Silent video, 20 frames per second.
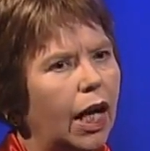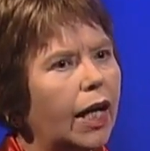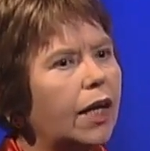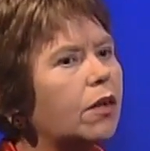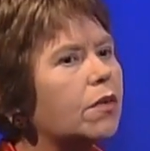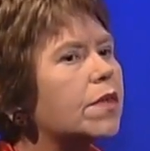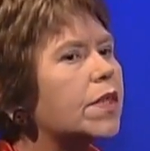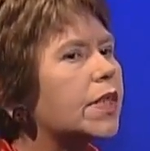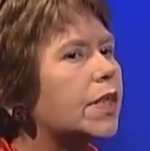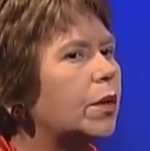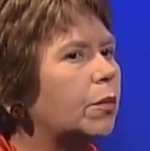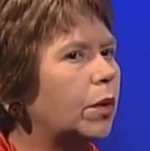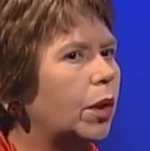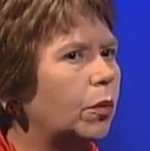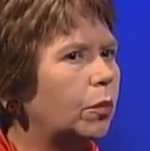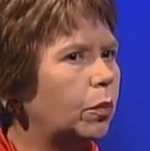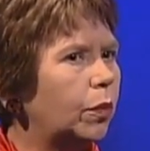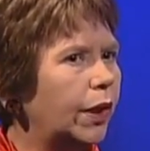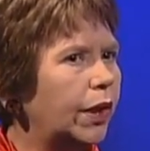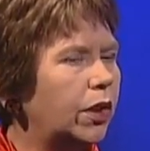I don't see
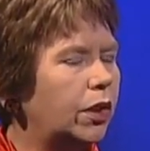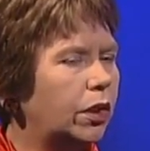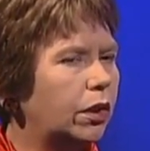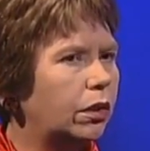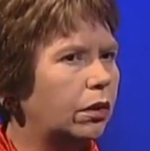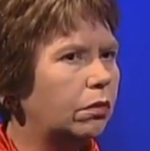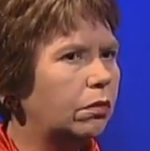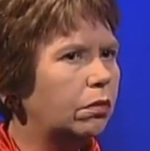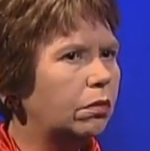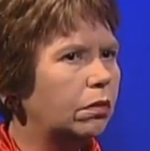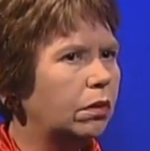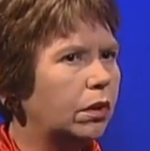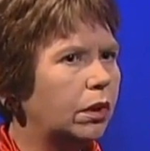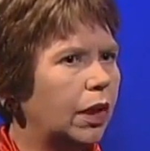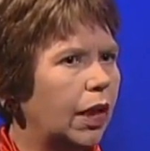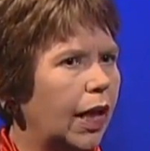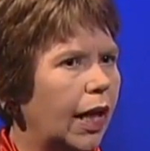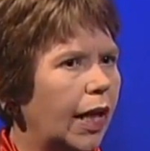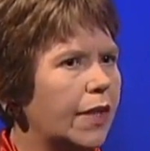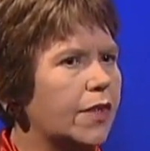what we do
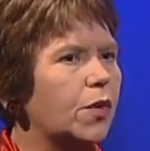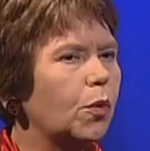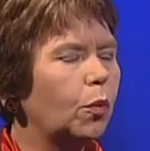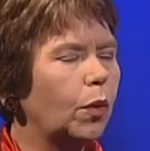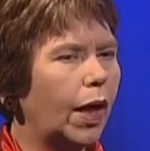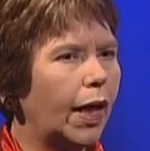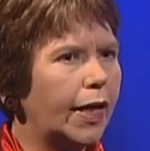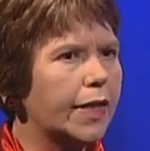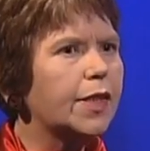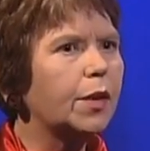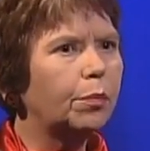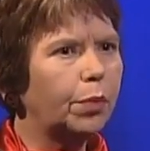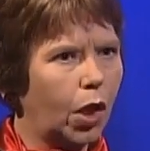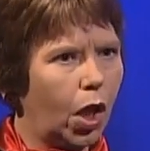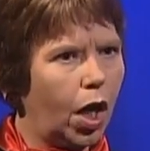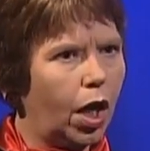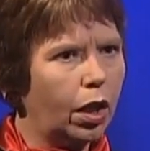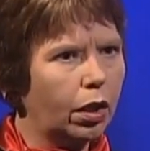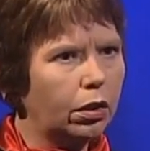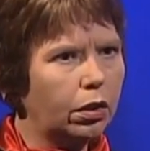as a, as a
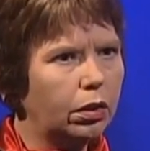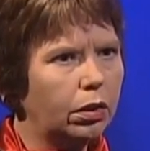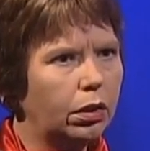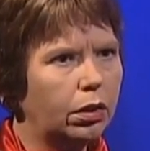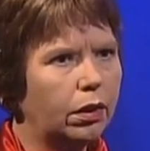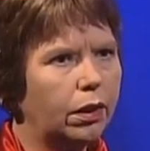blog,